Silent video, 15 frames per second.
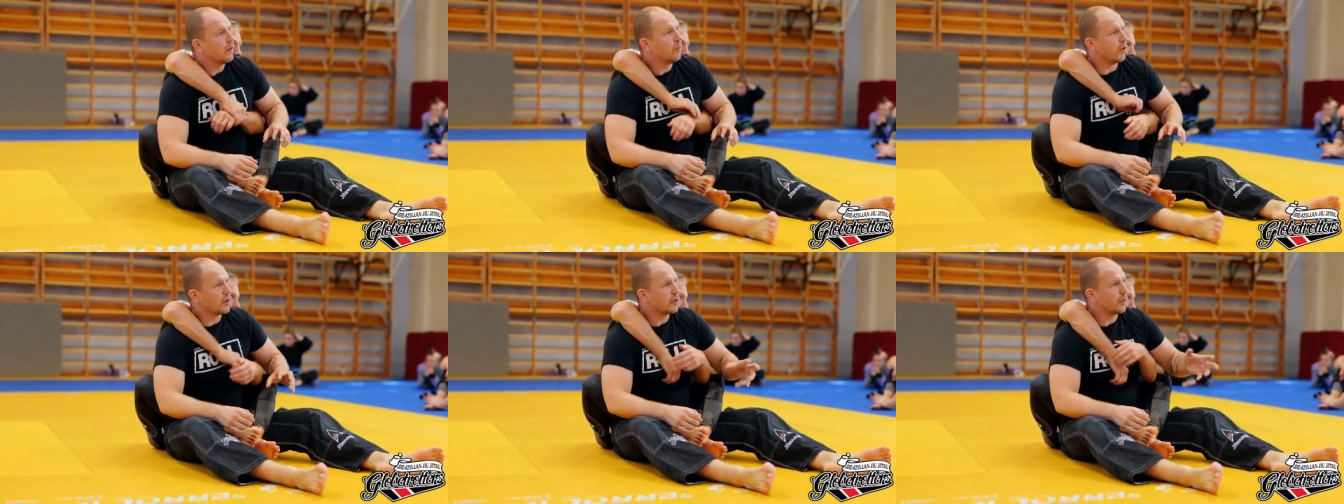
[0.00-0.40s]

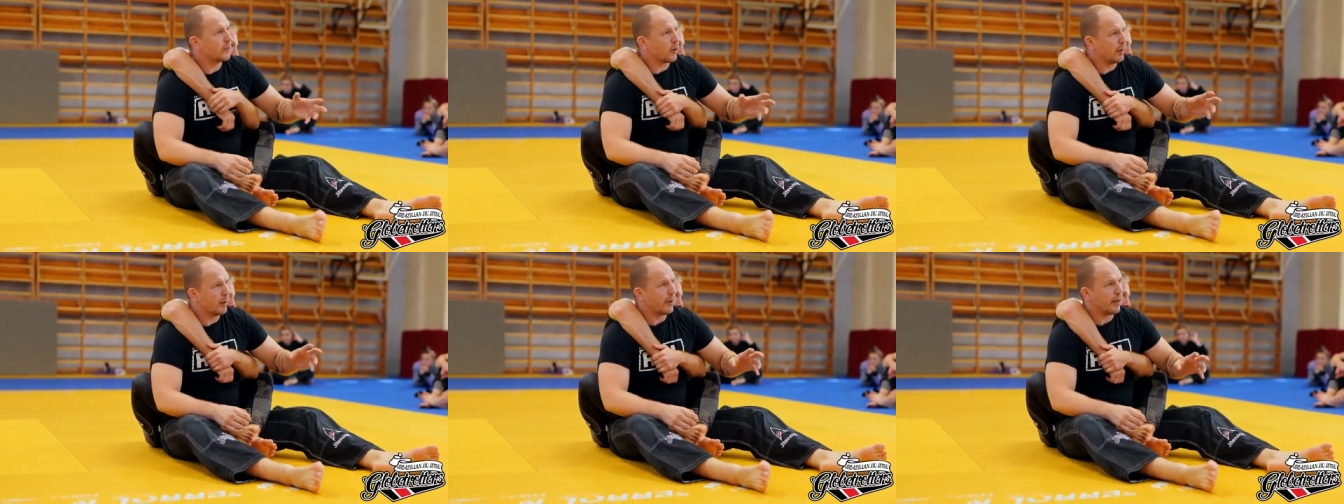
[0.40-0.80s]
What's the
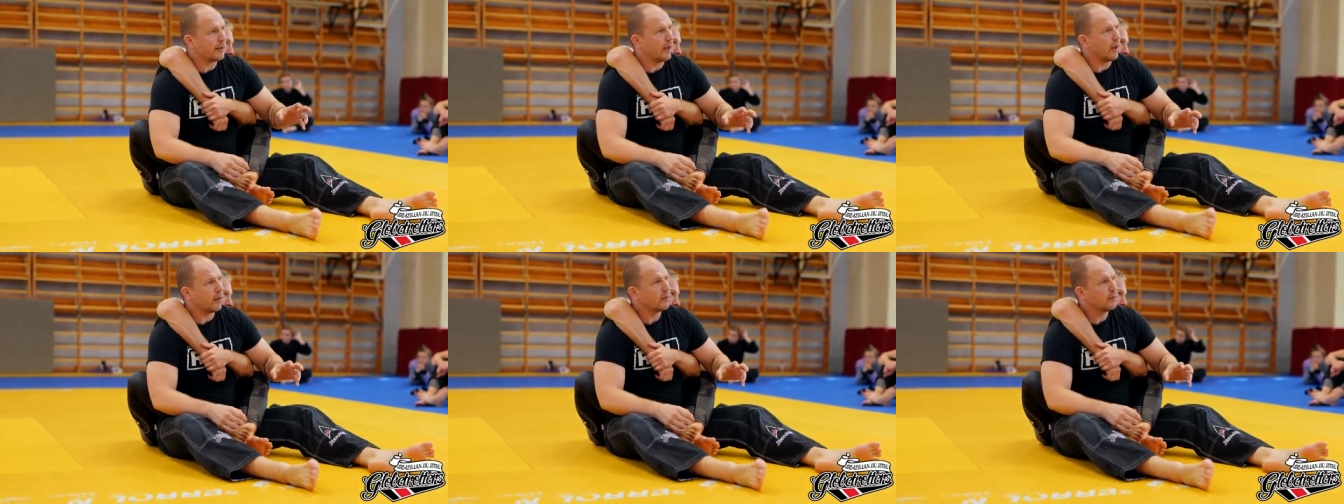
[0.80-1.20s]
problem right
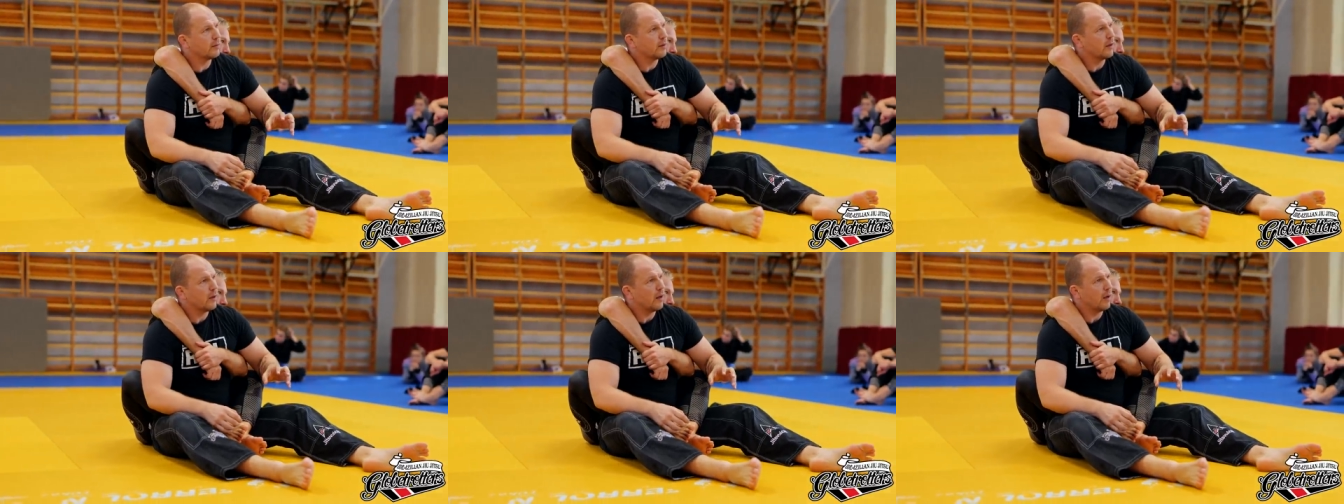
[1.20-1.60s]
now?
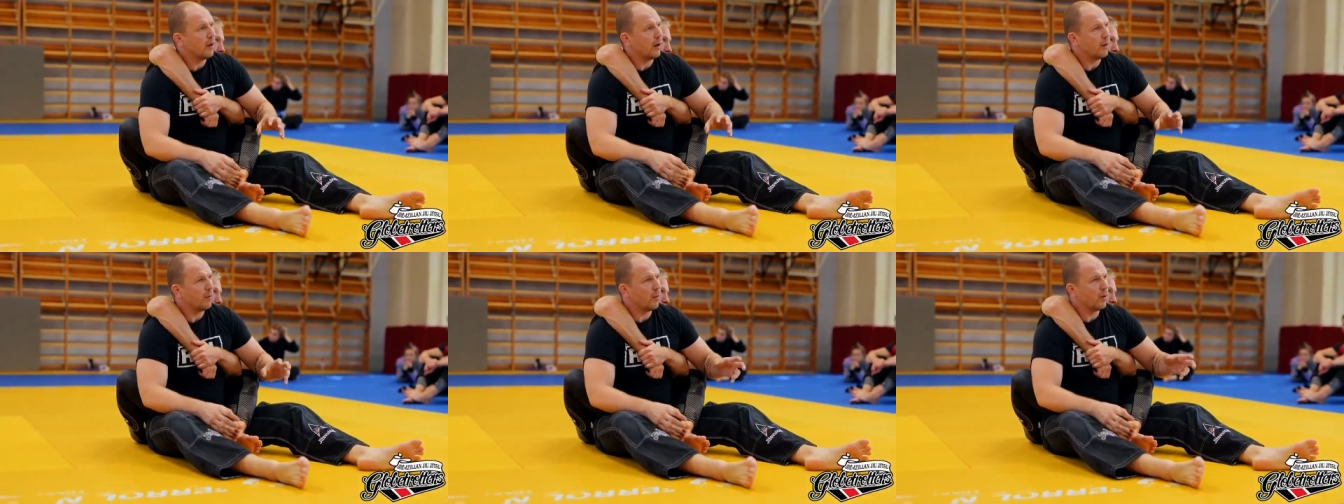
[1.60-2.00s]

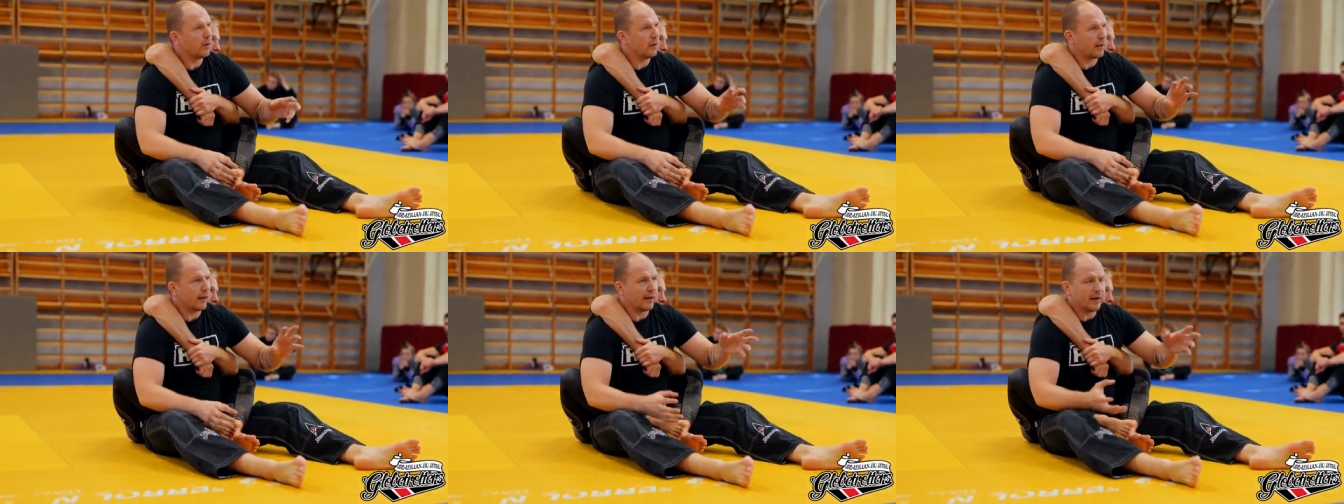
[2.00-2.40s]

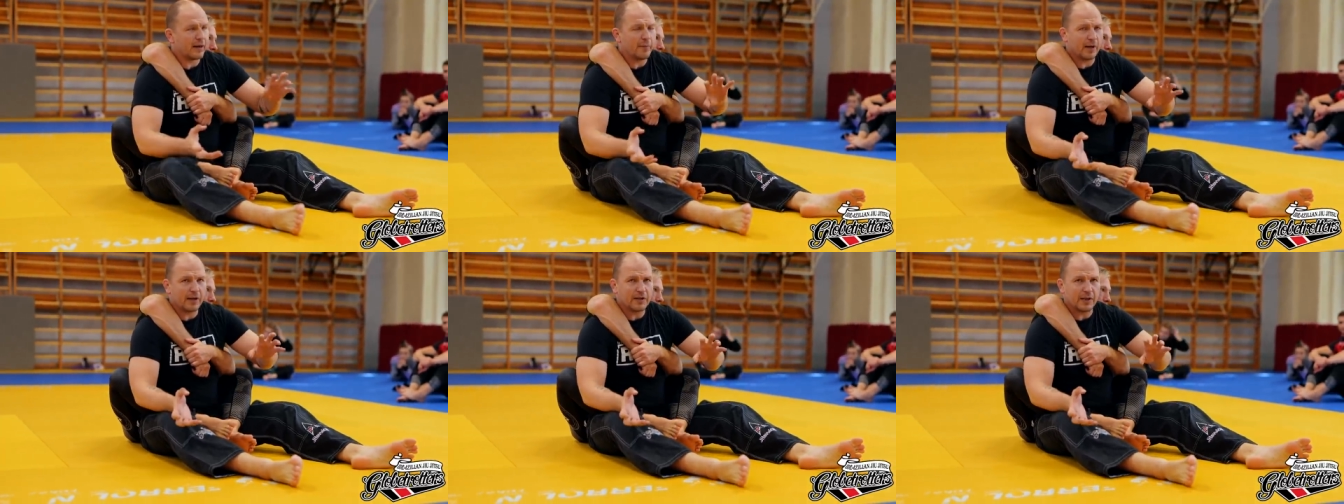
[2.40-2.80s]
Can
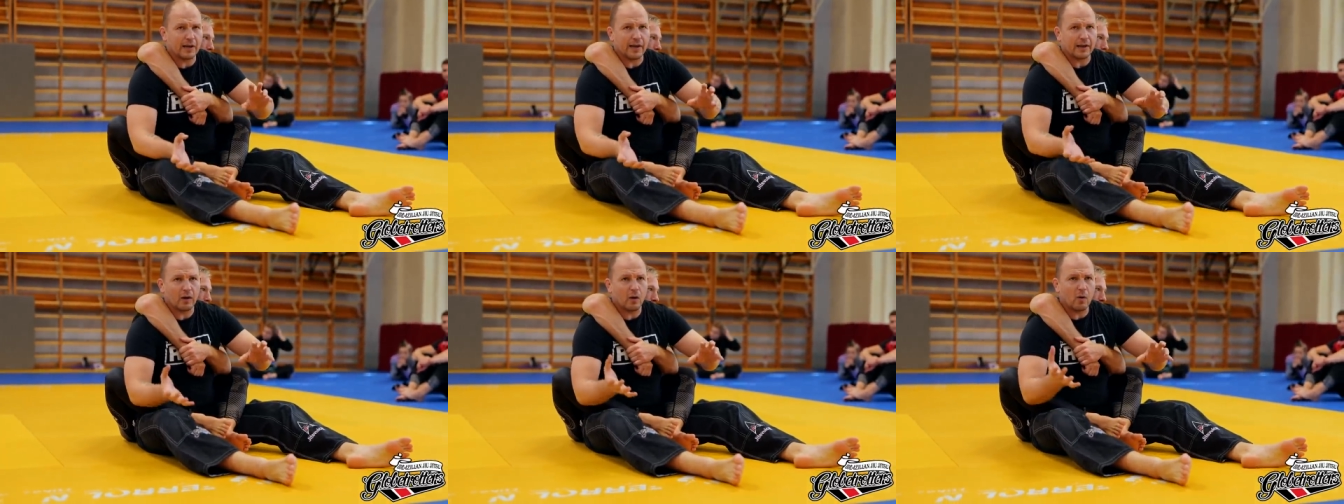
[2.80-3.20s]
anybody say like,